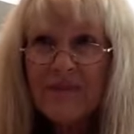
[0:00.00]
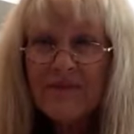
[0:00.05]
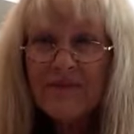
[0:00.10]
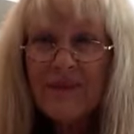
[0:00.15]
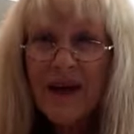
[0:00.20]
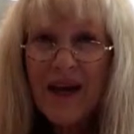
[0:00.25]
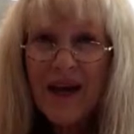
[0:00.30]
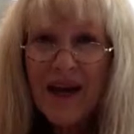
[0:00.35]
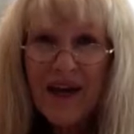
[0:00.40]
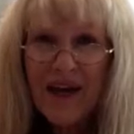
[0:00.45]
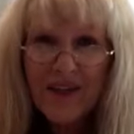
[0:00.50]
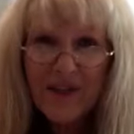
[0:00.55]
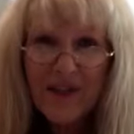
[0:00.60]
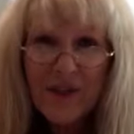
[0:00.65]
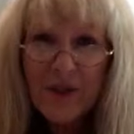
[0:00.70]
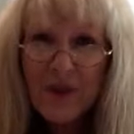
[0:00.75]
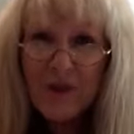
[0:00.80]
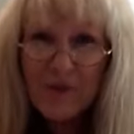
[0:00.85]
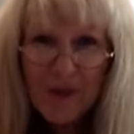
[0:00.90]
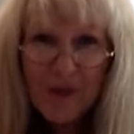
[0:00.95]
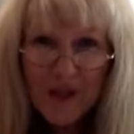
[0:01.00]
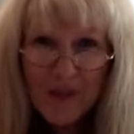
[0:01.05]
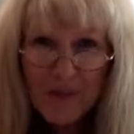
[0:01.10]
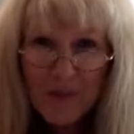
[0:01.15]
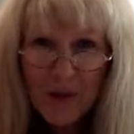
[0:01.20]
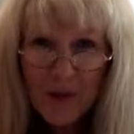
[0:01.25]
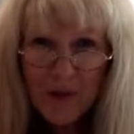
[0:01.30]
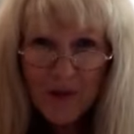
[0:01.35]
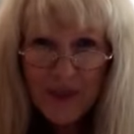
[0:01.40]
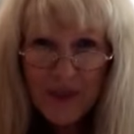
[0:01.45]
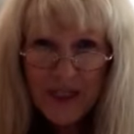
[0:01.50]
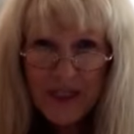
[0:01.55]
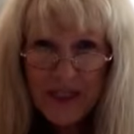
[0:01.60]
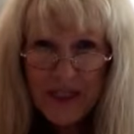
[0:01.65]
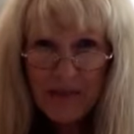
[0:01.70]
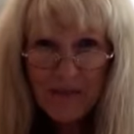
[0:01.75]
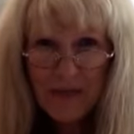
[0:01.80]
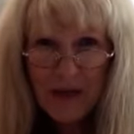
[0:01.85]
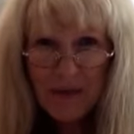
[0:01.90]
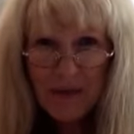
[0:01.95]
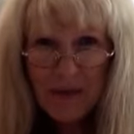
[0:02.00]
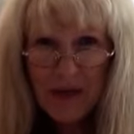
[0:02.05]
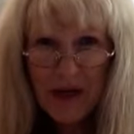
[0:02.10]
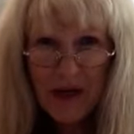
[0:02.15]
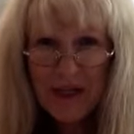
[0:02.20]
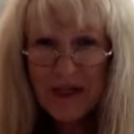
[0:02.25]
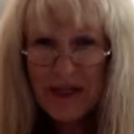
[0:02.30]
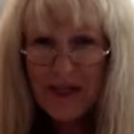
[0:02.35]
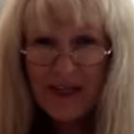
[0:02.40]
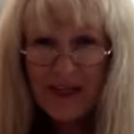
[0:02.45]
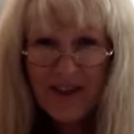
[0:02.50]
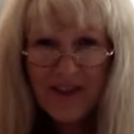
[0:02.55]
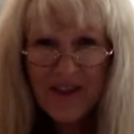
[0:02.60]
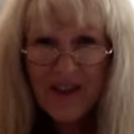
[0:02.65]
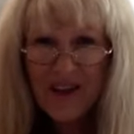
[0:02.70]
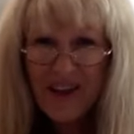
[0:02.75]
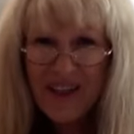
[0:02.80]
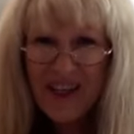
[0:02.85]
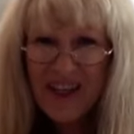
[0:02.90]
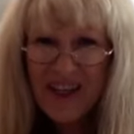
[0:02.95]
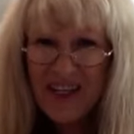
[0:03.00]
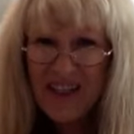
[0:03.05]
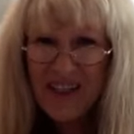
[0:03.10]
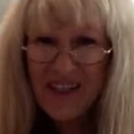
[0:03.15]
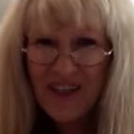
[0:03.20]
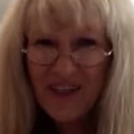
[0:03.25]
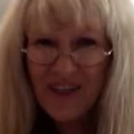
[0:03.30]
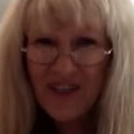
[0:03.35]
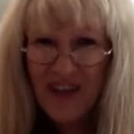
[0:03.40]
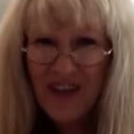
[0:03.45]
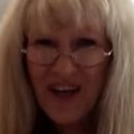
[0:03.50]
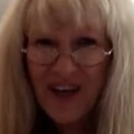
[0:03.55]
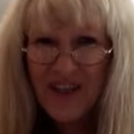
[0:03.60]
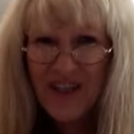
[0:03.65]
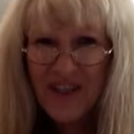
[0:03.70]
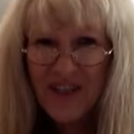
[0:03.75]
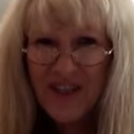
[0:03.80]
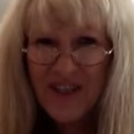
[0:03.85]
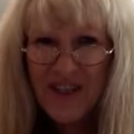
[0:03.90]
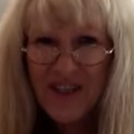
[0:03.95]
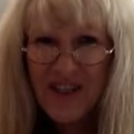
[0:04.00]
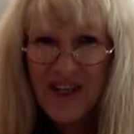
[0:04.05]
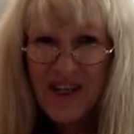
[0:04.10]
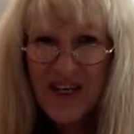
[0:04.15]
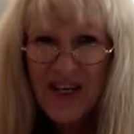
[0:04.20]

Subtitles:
I had too much protein in my body and I started getting a little nauseous.